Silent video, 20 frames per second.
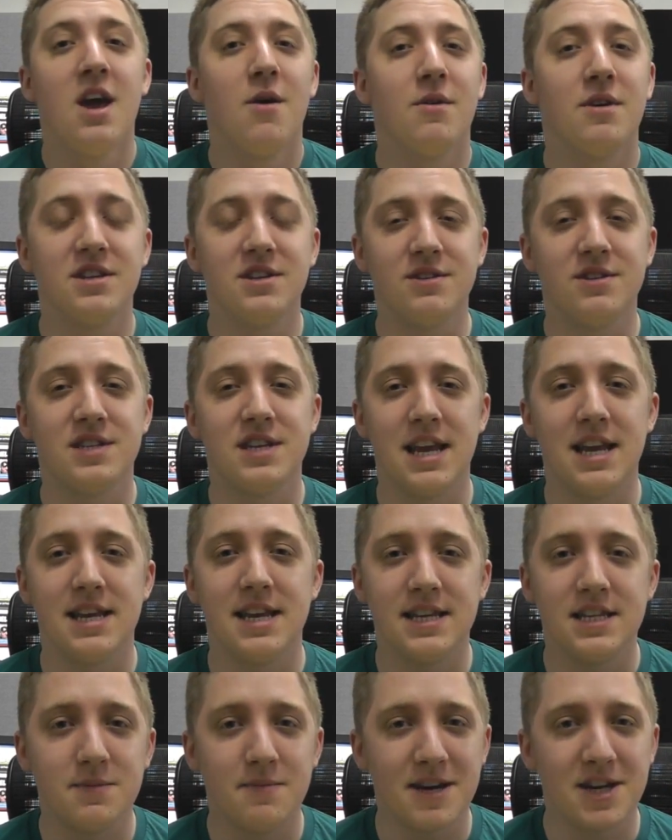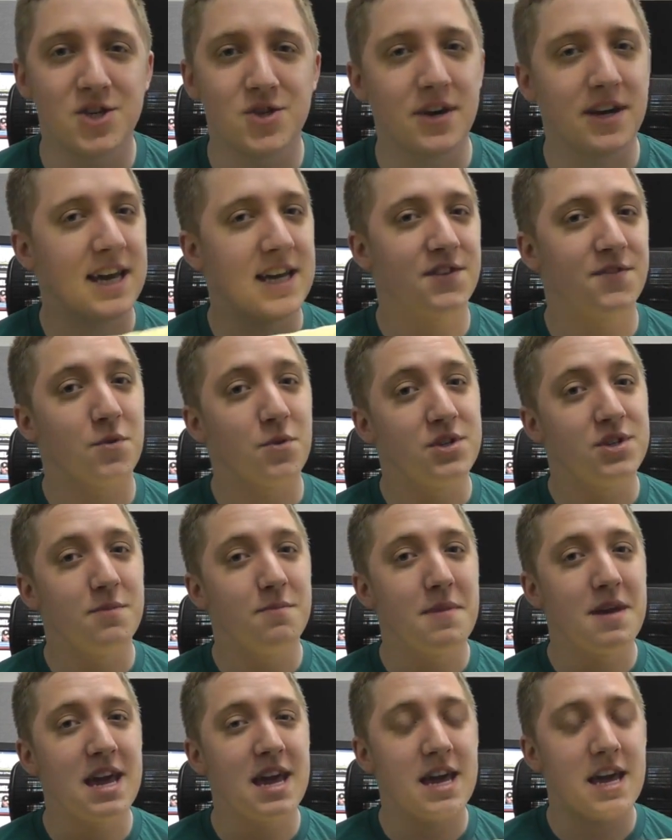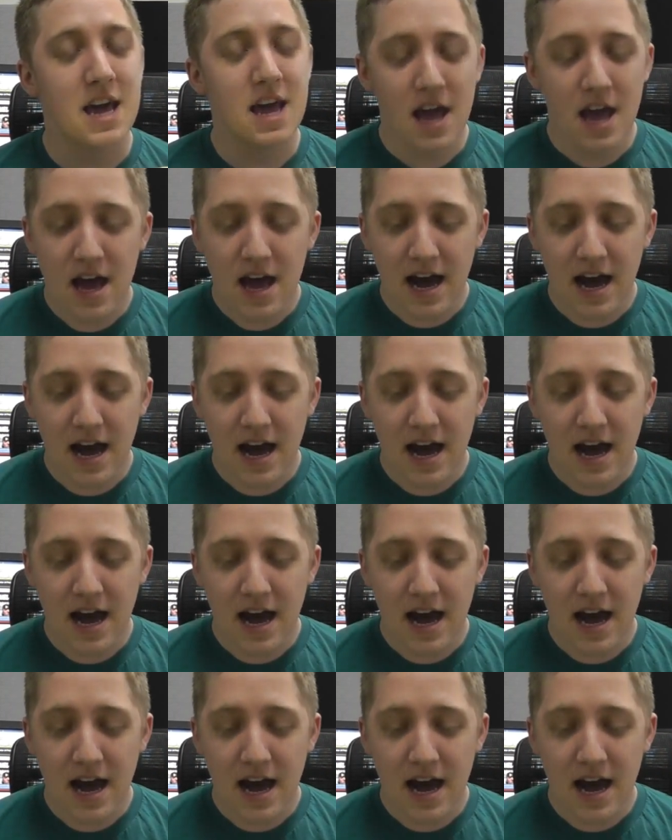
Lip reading: when you send it, to make sure it gets through to me.